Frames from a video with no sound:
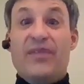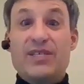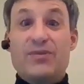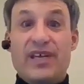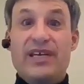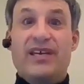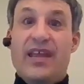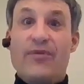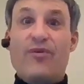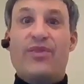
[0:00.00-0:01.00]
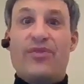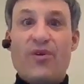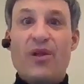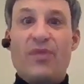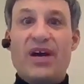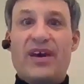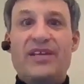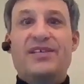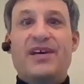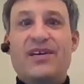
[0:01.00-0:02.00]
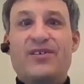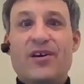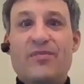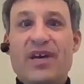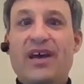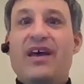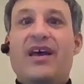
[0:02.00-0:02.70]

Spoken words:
That's what they did. They were enthralled by the Kentucky Derby.